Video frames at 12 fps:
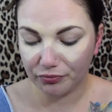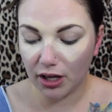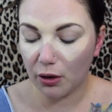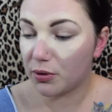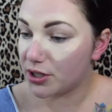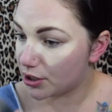
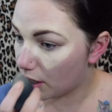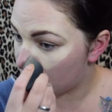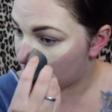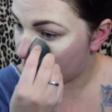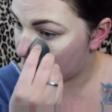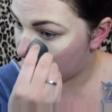And we're just going to
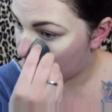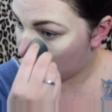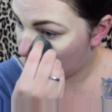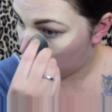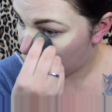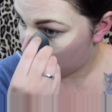blend out
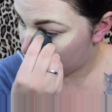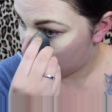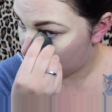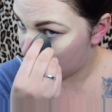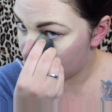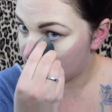
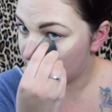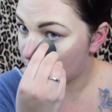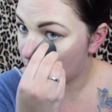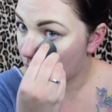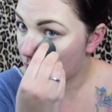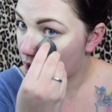the
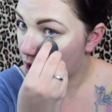concealer